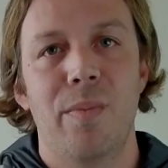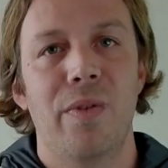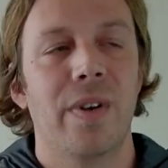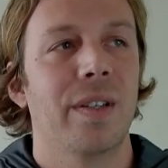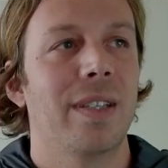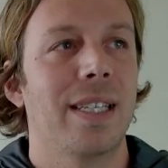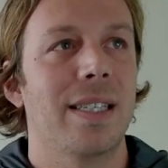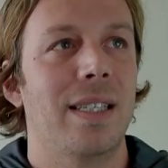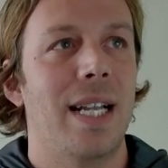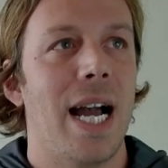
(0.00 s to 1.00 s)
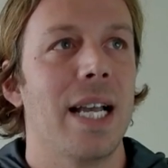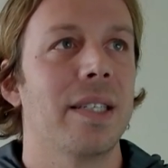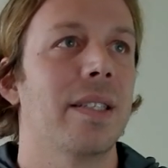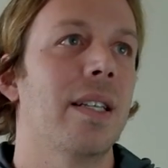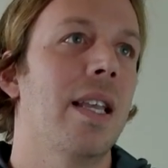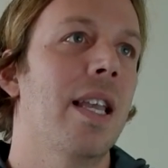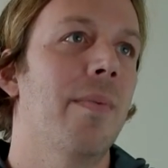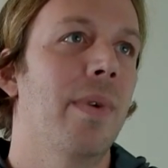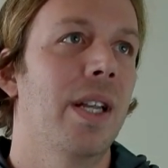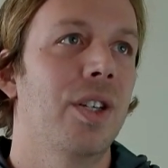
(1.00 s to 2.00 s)
moving on to this last
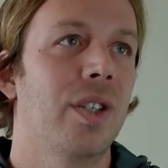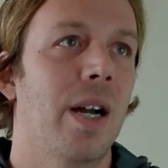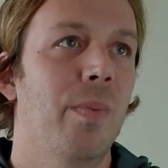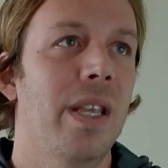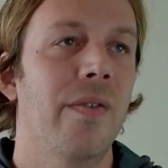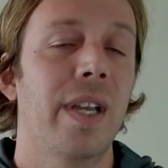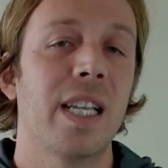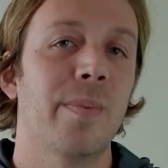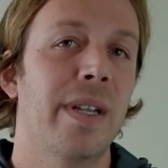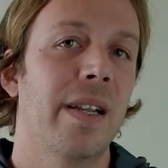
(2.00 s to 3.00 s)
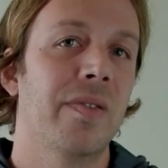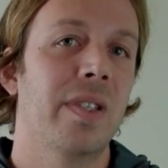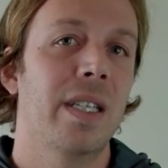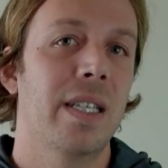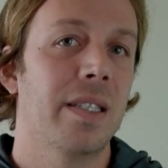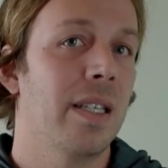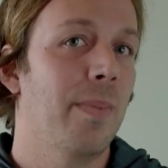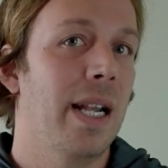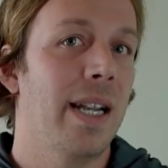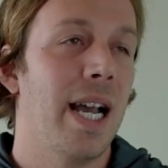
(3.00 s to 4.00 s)
image. Now, many of you guys may have seen this in
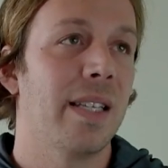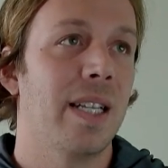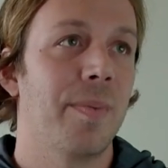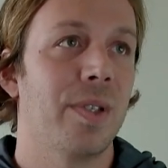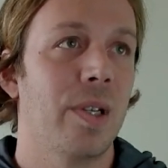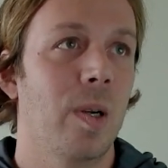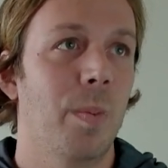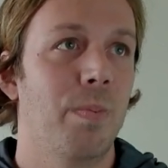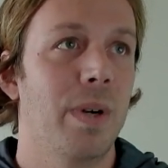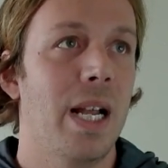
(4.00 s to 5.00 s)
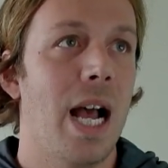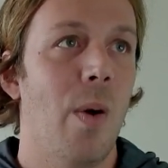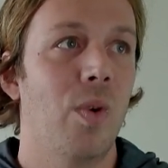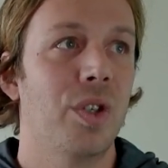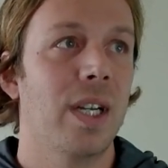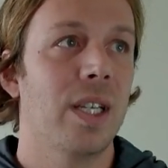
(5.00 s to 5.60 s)
my last episode, but I want you